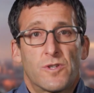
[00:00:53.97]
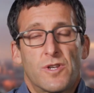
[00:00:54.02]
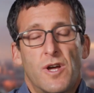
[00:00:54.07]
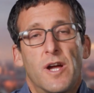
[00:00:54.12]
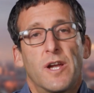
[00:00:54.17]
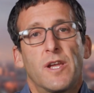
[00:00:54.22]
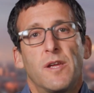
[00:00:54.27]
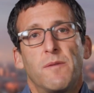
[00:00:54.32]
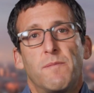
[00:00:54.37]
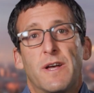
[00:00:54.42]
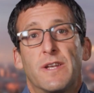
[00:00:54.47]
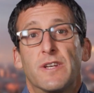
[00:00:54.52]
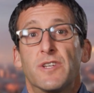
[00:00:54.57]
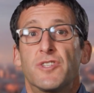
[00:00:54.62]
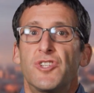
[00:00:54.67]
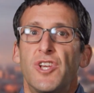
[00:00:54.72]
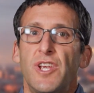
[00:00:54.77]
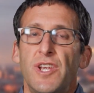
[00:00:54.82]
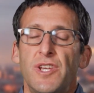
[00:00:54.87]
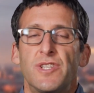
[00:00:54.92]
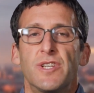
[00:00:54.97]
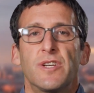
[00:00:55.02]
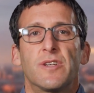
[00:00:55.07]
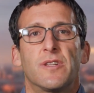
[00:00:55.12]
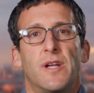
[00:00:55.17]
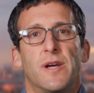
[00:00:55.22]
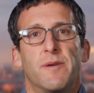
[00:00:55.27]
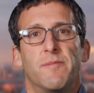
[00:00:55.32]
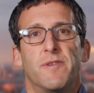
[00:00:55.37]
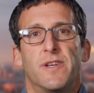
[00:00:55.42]
talking about a changing
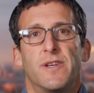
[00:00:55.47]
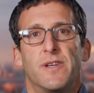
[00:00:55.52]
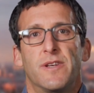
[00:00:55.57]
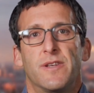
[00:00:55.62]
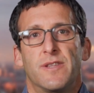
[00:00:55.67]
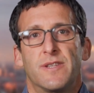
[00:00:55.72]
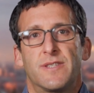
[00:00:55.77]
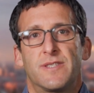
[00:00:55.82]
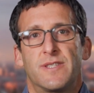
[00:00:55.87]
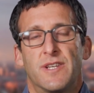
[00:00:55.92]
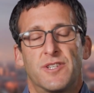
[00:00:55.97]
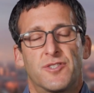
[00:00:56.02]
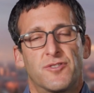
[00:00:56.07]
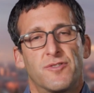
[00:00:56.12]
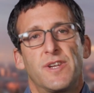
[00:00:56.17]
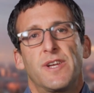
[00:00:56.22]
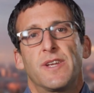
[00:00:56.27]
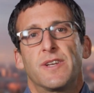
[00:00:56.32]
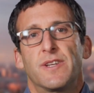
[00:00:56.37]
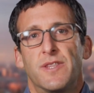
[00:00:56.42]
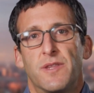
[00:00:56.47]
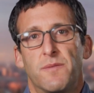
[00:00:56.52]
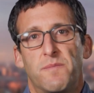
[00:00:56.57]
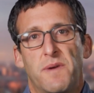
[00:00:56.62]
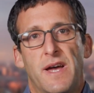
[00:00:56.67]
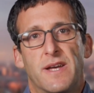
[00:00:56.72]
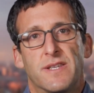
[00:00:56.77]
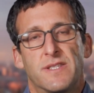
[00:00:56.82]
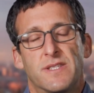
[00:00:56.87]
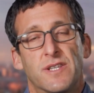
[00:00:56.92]
climate in this century and in the
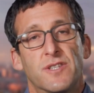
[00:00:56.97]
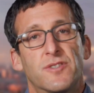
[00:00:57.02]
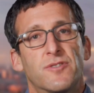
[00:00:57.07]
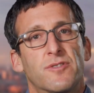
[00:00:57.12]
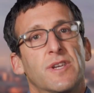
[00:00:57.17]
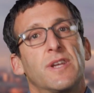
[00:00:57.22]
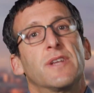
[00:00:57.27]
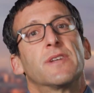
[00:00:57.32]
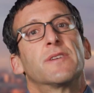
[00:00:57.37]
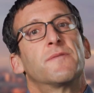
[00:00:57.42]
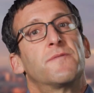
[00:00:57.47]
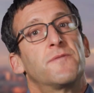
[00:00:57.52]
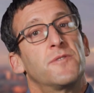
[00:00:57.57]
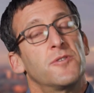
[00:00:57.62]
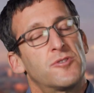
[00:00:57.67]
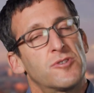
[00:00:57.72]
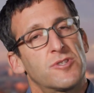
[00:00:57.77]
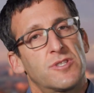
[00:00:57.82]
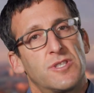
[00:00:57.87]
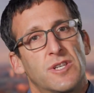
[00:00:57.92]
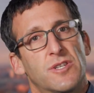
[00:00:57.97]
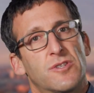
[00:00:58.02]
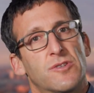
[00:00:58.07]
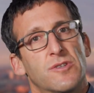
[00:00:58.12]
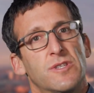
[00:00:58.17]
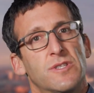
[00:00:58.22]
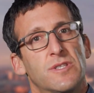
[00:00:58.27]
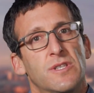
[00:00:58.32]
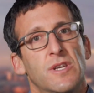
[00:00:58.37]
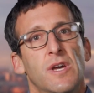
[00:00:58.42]
past century and in future
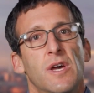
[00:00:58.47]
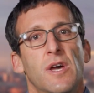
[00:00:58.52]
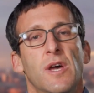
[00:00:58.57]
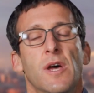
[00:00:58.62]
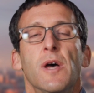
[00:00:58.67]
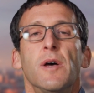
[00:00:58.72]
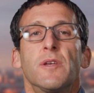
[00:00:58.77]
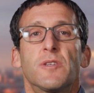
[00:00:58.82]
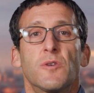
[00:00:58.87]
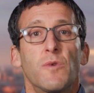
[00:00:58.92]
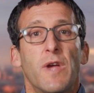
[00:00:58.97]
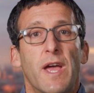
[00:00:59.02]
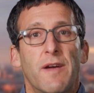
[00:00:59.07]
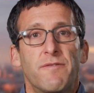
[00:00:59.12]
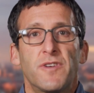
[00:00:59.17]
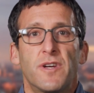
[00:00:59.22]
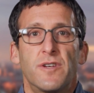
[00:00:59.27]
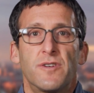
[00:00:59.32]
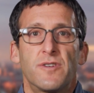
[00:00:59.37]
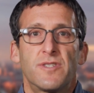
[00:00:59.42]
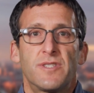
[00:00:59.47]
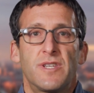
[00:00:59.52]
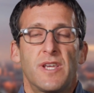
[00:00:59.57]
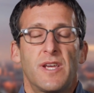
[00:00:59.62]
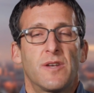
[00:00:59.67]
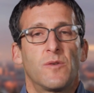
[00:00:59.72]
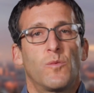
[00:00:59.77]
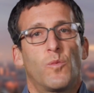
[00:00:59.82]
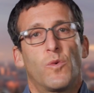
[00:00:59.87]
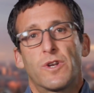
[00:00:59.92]
centuries. So we have to
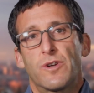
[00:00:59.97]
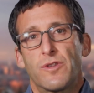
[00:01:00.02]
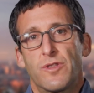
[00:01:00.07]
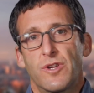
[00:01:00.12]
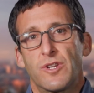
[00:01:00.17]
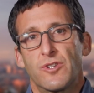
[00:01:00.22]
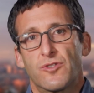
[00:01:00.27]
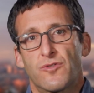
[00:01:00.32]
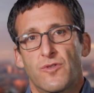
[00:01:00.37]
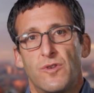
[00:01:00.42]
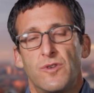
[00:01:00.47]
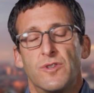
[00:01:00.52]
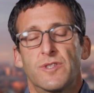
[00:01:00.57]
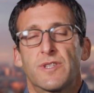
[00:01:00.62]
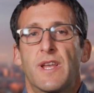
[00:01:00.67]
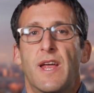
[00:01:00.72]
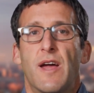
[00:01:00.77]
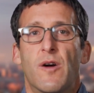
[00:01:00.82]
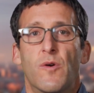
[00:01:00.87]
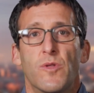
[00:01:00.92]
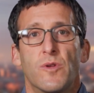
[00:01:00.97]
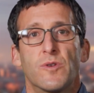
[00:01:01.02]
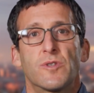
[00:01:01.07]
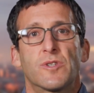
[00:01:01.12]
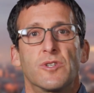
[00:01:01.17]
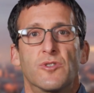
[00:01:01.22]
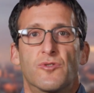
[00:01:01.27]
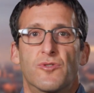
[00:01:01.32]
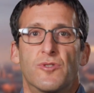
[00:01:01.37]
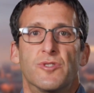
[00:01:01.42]
understand what are the controls and how are those
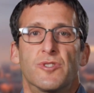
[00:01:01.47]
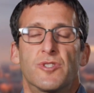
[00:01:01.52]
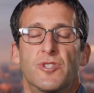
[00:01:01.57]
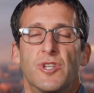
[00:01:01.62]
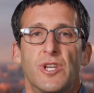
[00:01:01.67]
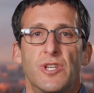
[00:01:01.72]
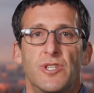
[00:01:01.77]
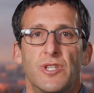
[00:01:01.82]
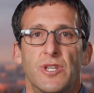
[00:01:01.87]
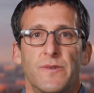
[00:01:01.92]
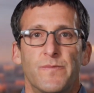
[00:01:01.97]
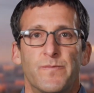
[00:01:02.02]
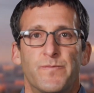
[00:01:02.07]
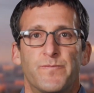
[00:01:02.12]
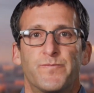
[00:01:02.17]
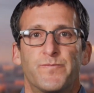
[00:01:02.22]
controls changing.